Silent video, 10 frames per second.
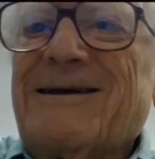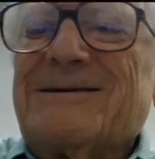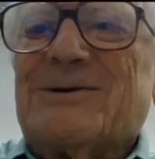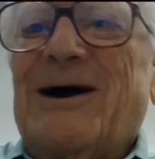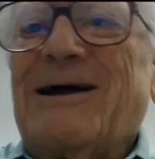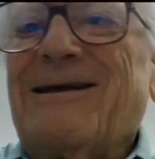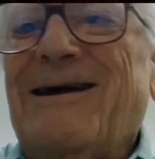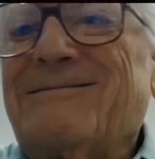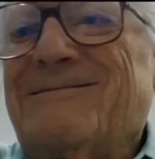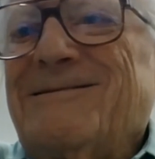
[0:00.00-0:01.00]
so
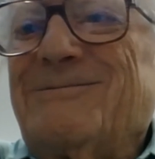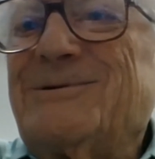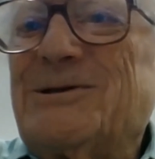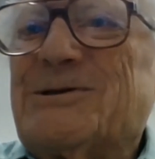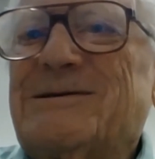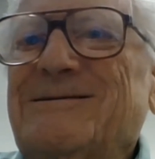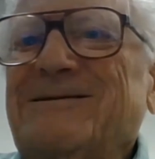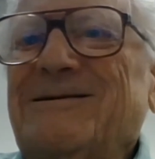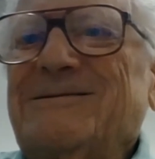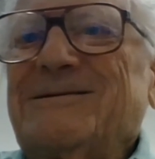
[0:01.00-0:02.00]

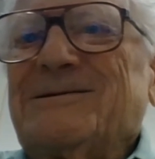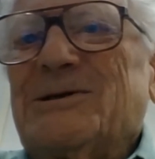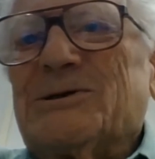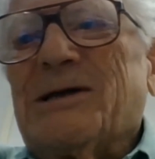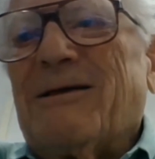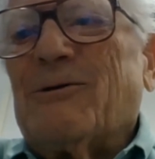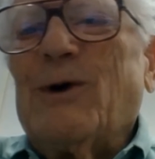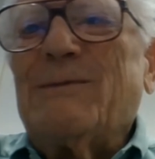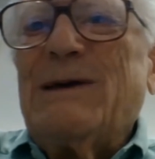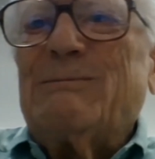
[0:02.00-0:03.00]
it's just not the
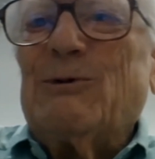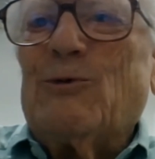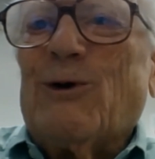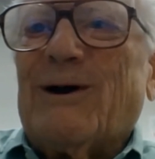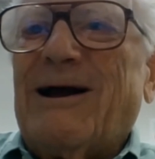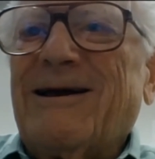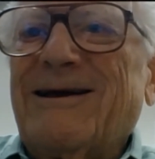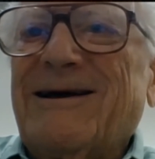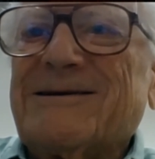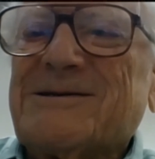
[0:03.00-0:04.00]
way people work, I
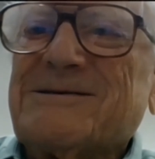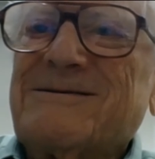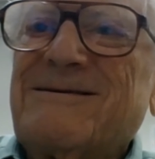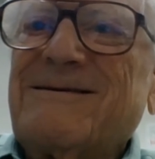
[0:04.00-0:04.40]
guess.